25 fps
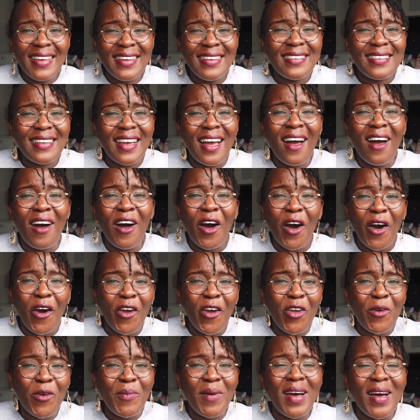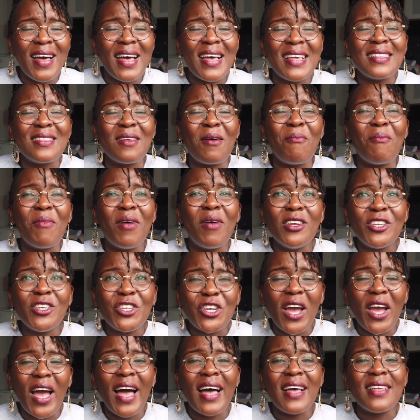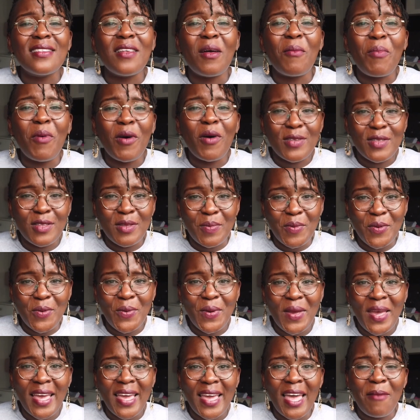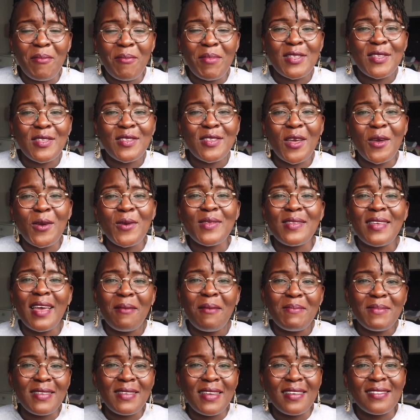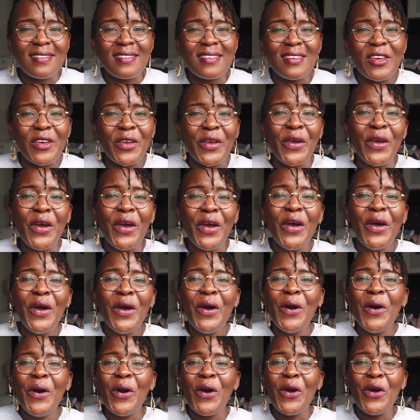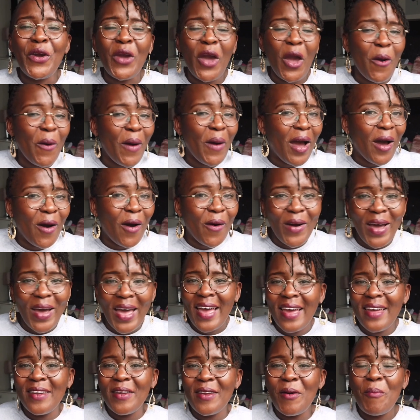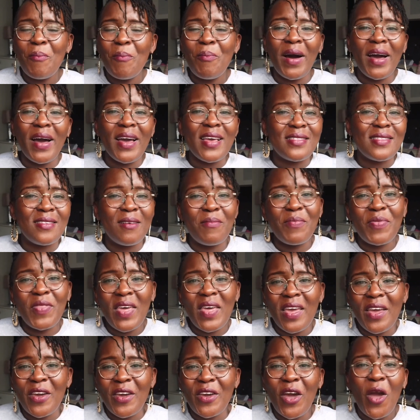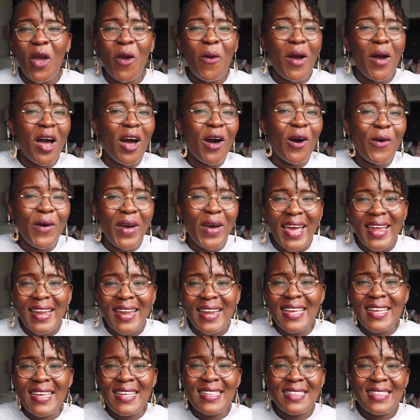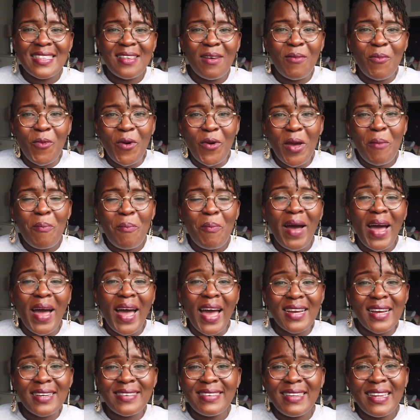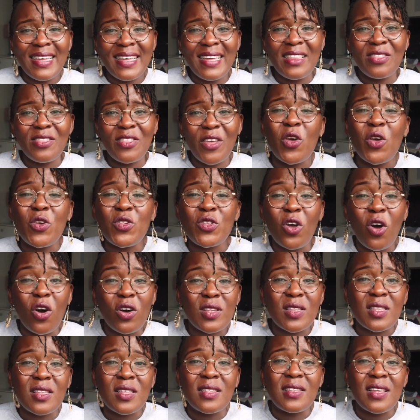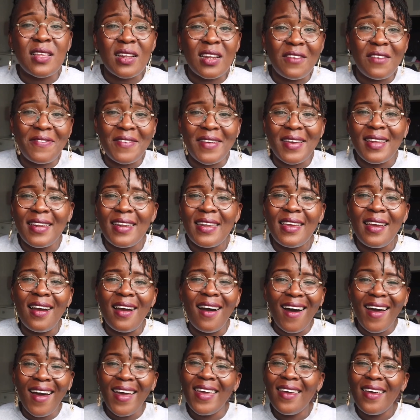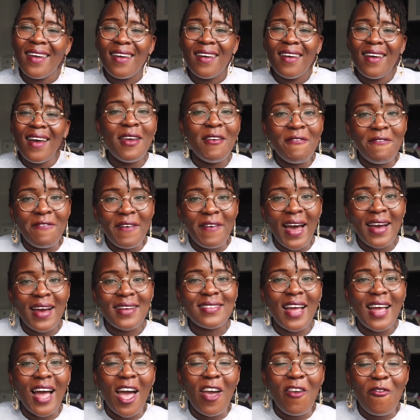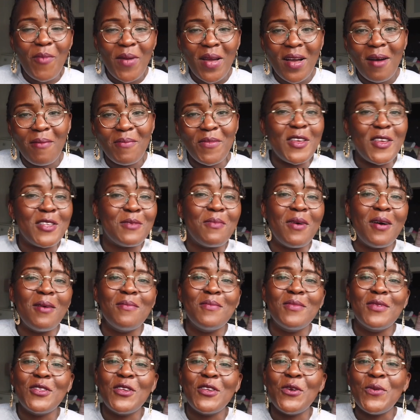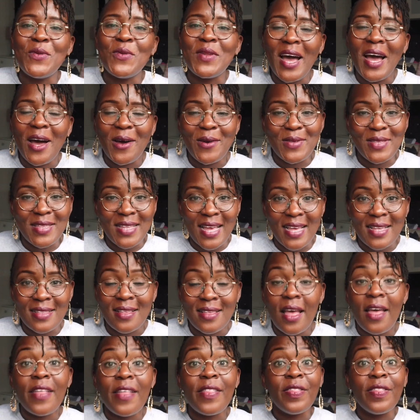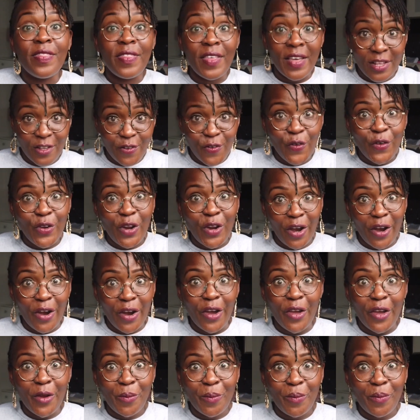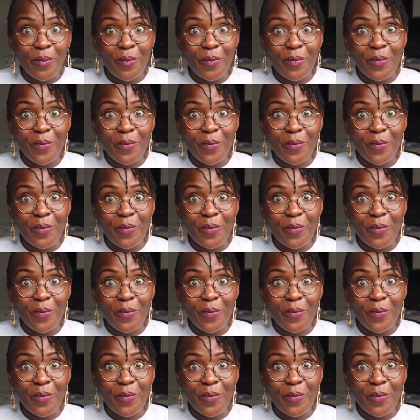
eat at home as much as possible. It can be so tempting to go out and buy something, go out and eat somewhere, but actually those costs are significantly higher. In fact, I've become those mums who now says there's food at home.